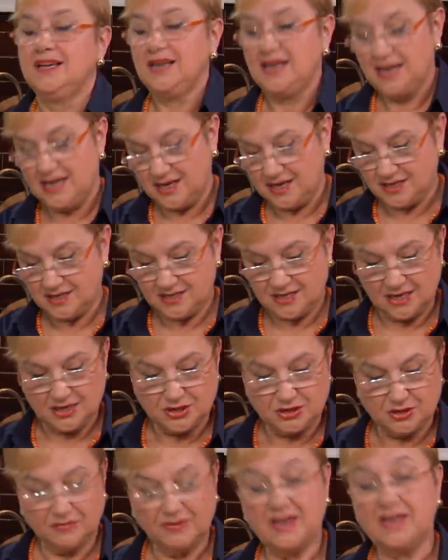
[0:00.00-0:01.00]
And
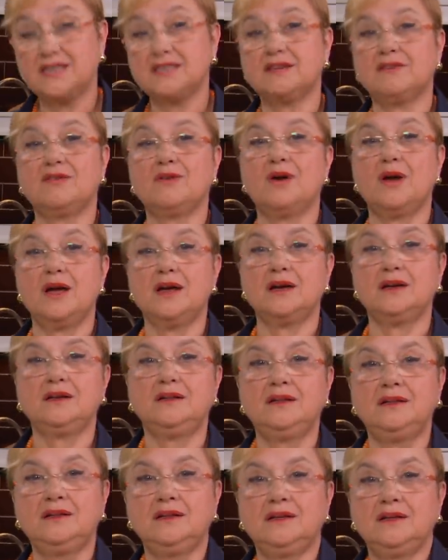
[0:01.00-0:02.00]
Sangiovese
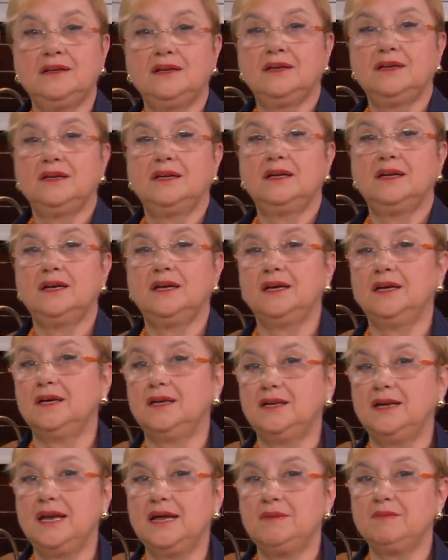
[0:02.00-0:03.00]
varietal, uh,
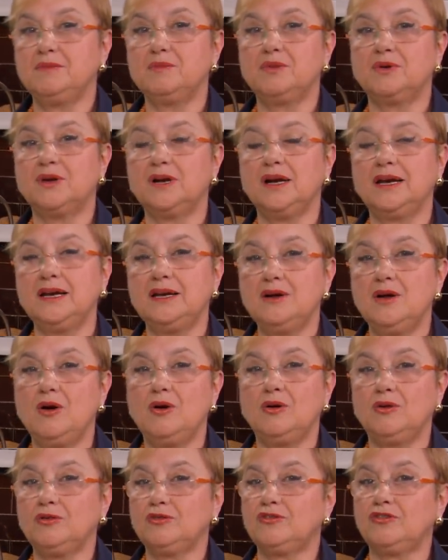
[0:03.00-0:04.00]
named Morellino,
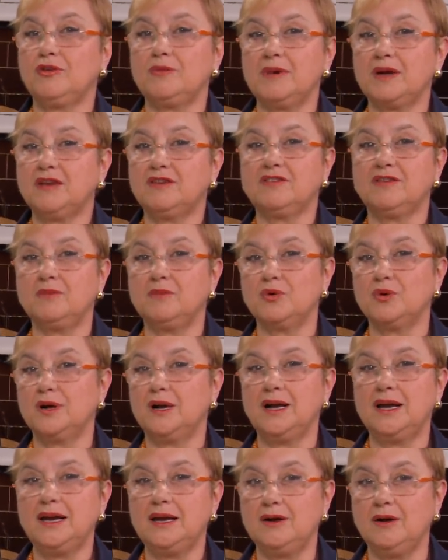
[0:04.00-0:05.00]
also makes a
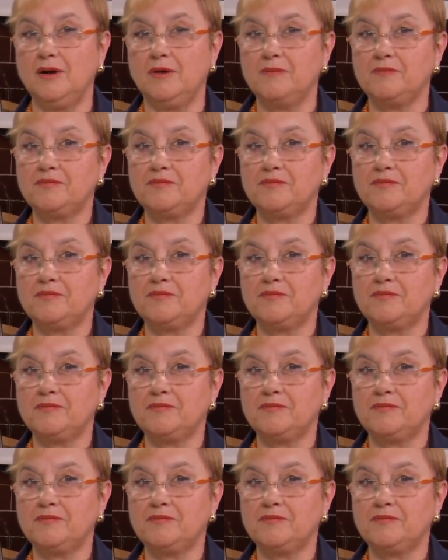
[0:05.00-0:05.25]
Morellino.